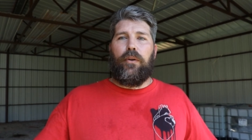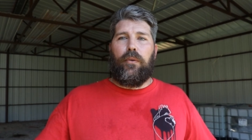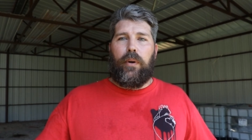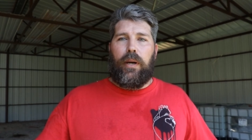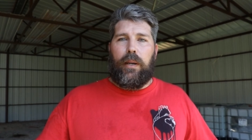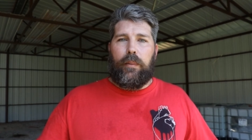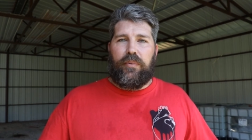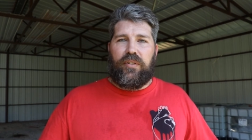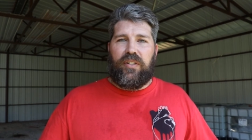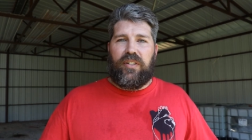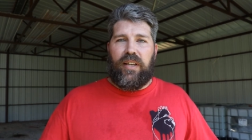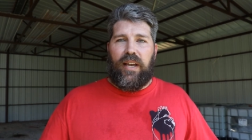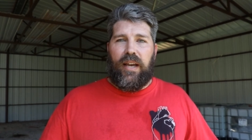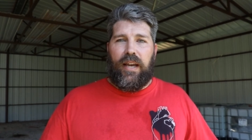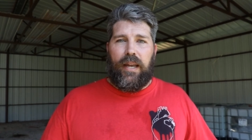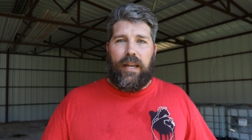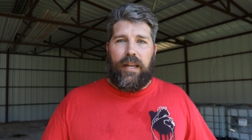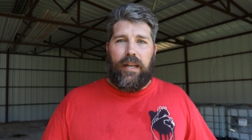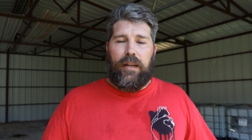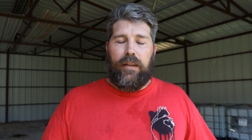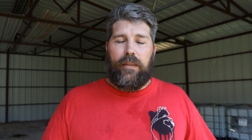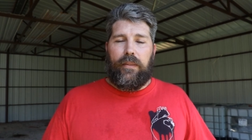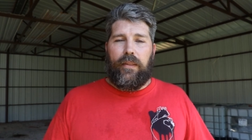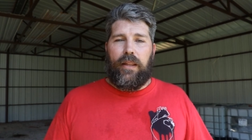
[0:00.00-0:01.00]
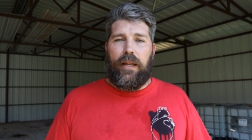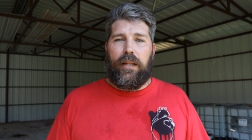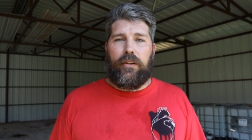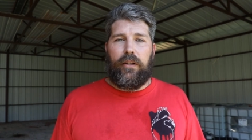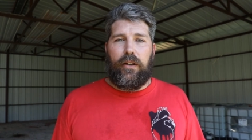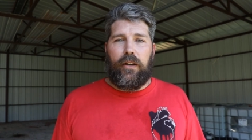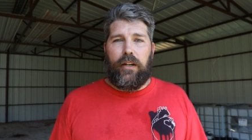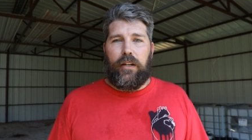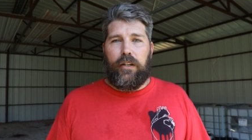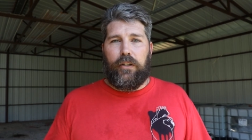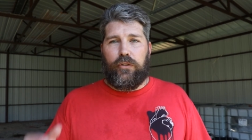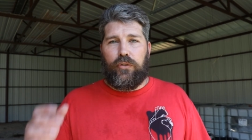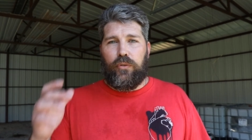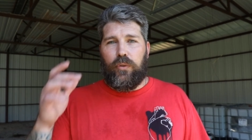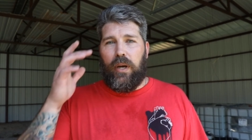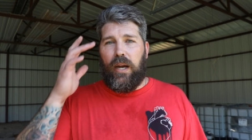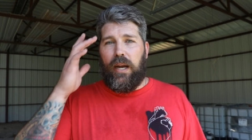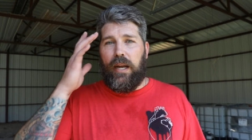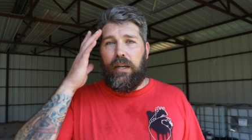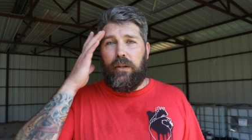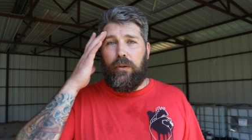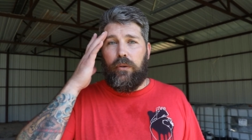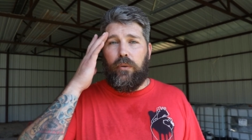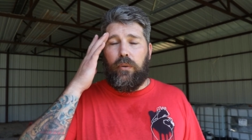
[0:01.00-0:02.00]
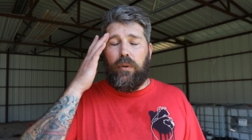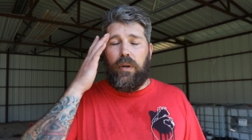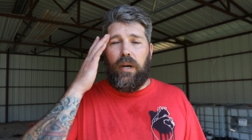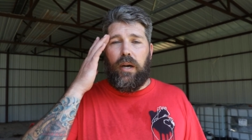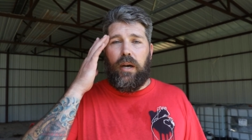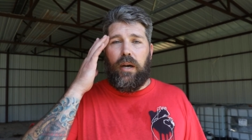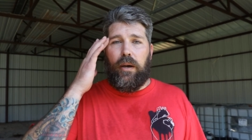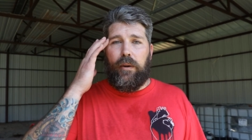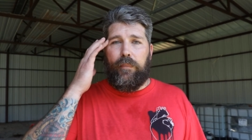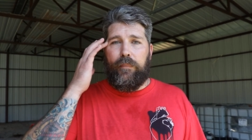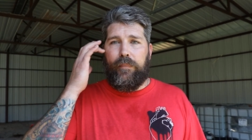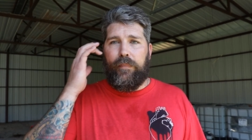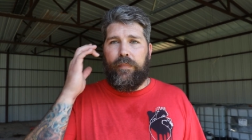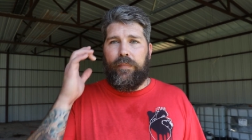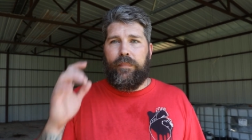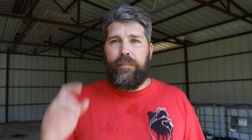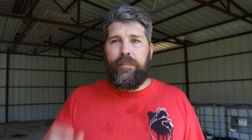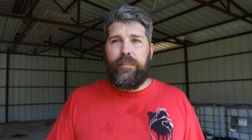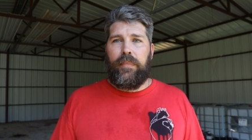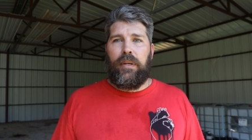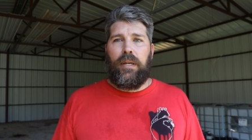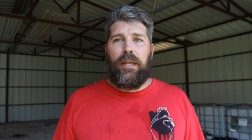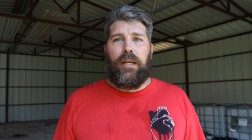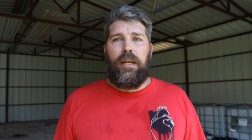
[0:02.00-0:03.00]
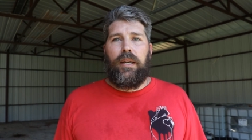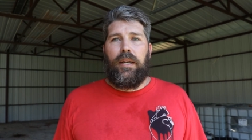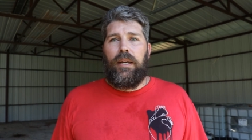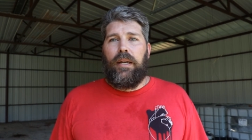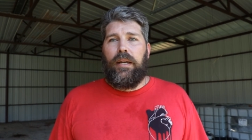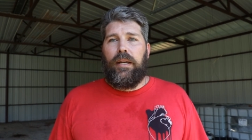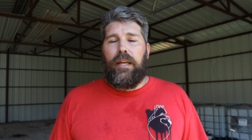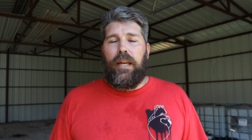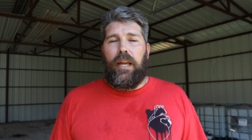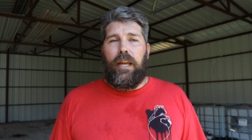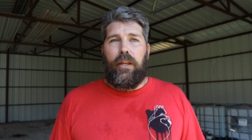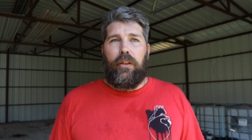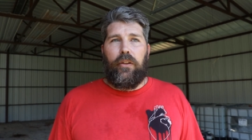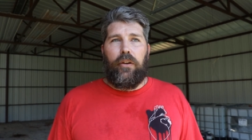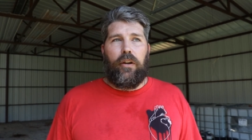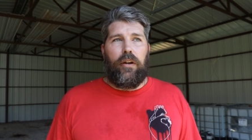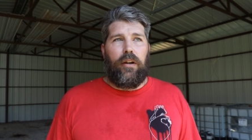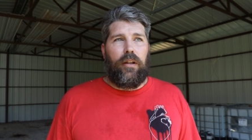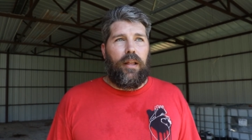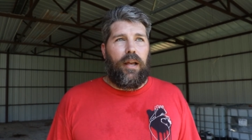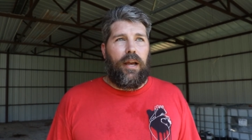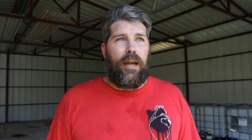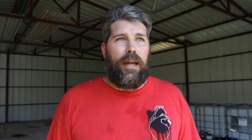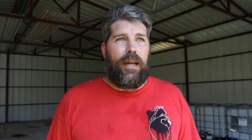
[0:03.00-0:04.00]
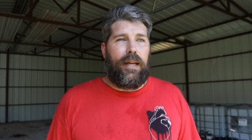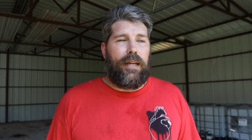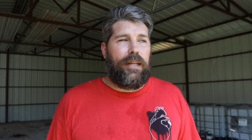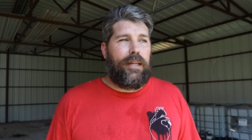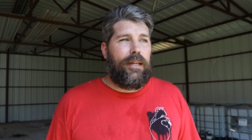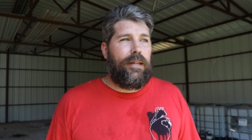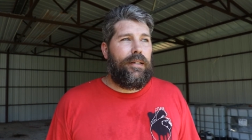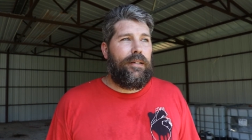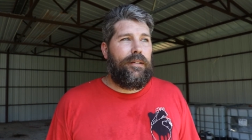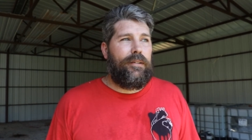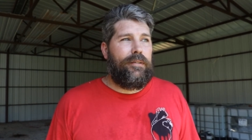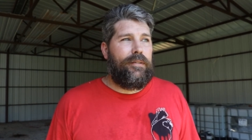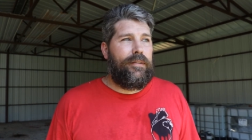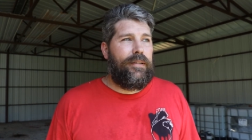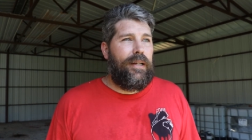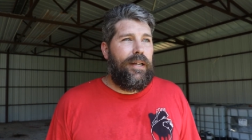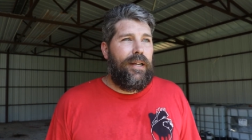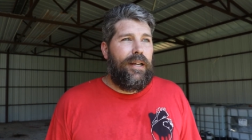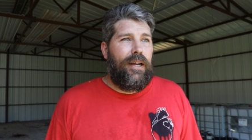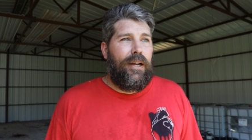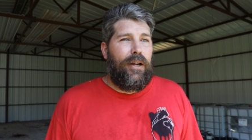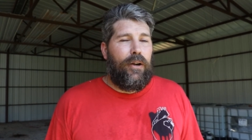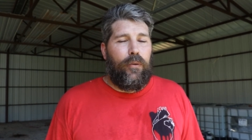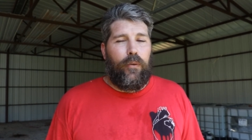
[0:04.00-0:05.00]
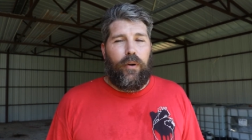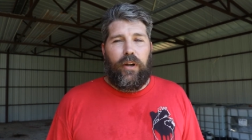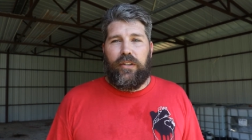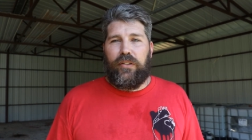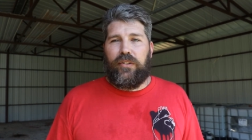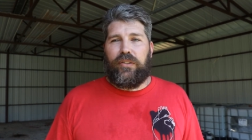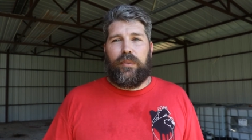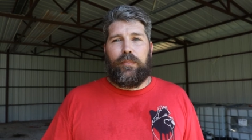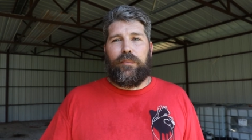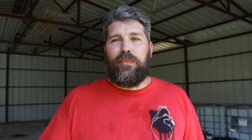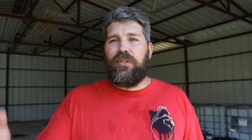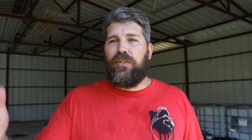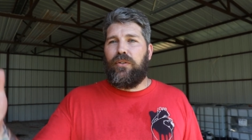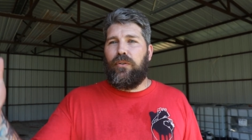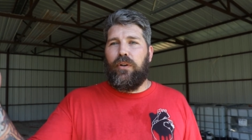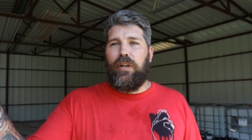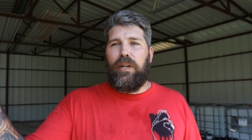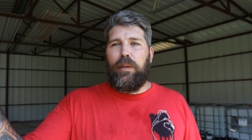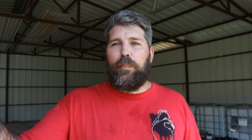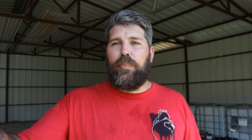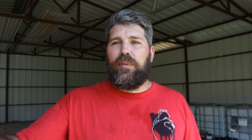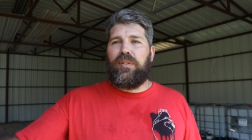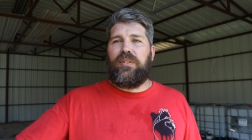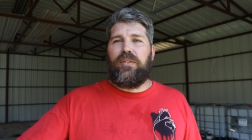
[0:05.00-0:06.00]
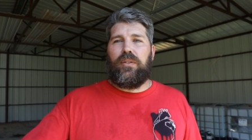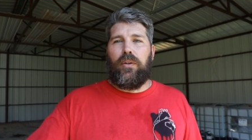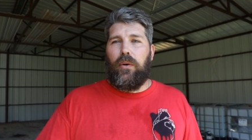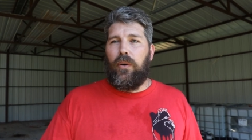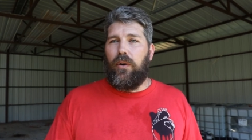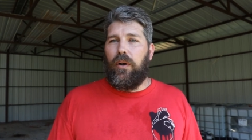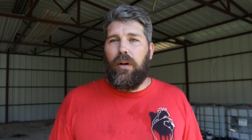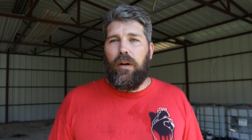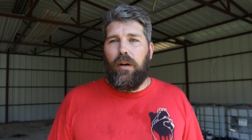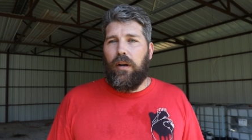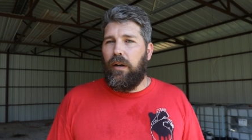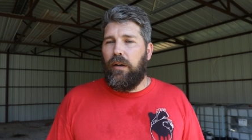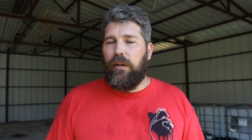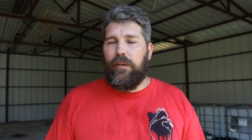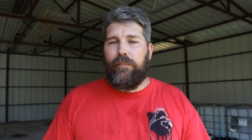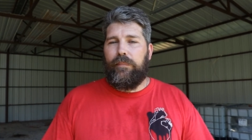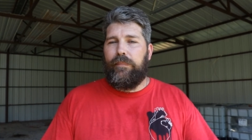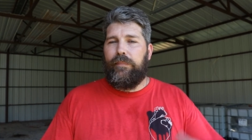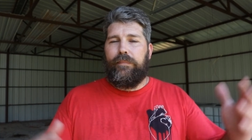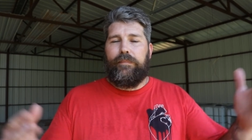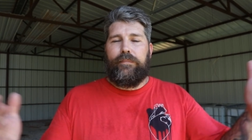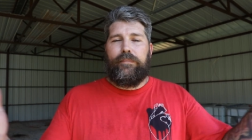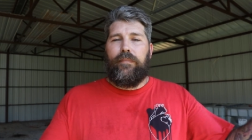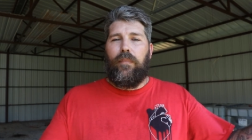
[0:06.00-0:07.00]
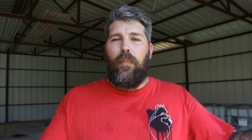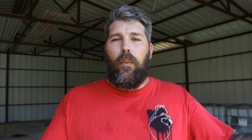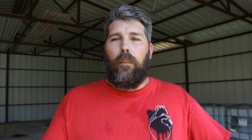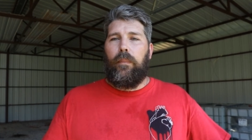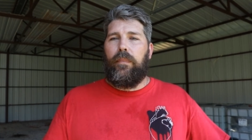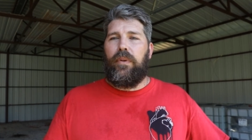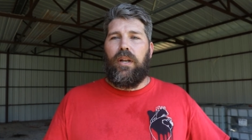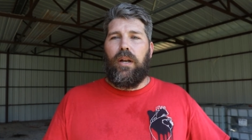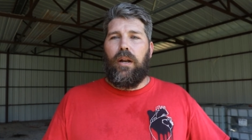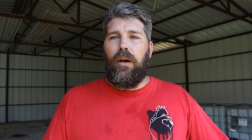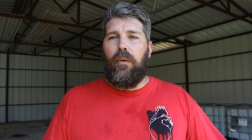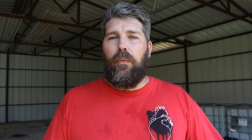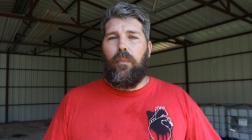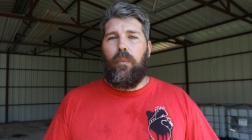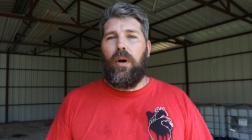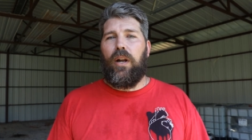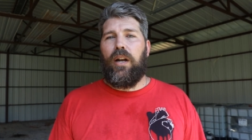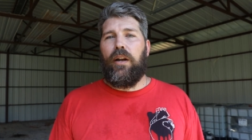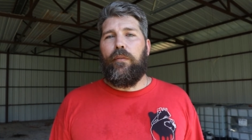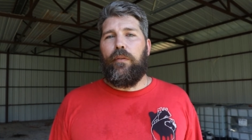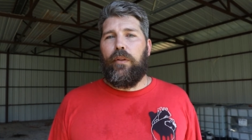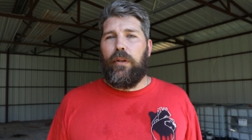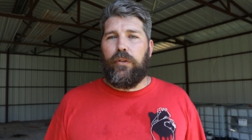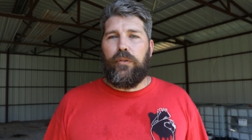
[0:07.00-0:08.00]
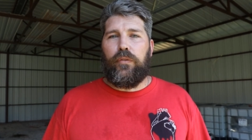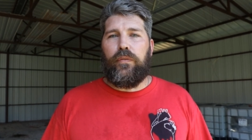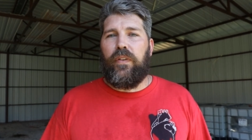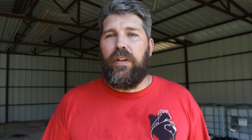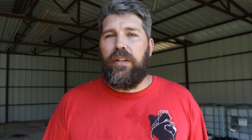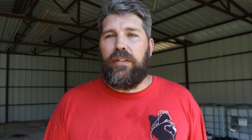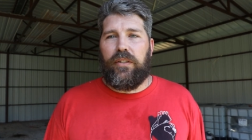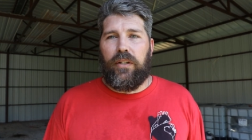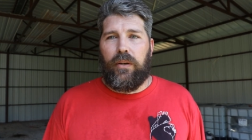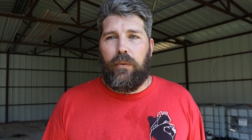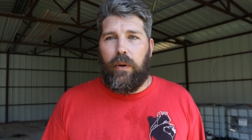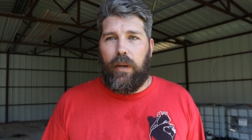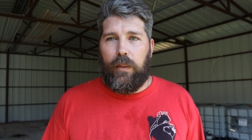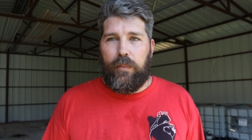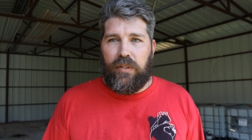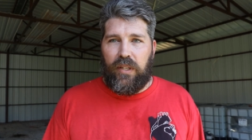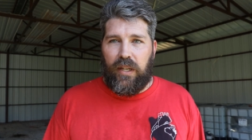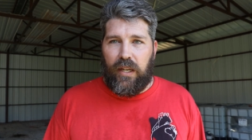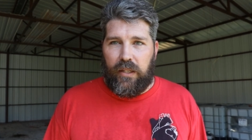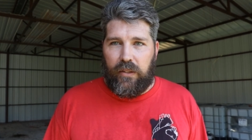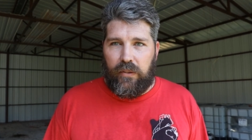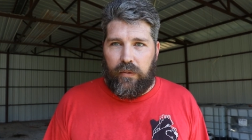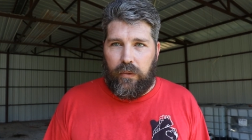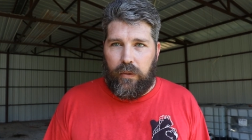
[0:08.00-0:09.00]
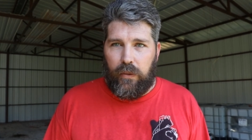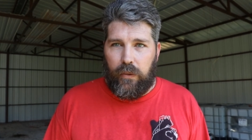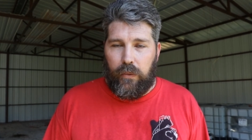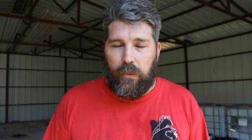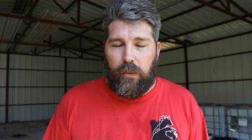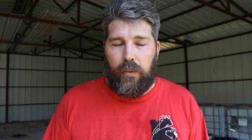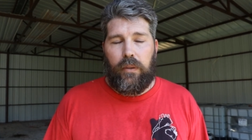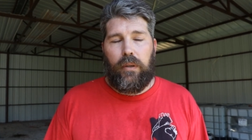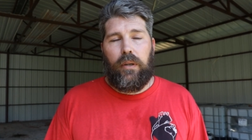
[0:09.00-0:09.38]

website that they're gonna try to um, either like run some scripts or, you know, whatever those phishing websites do.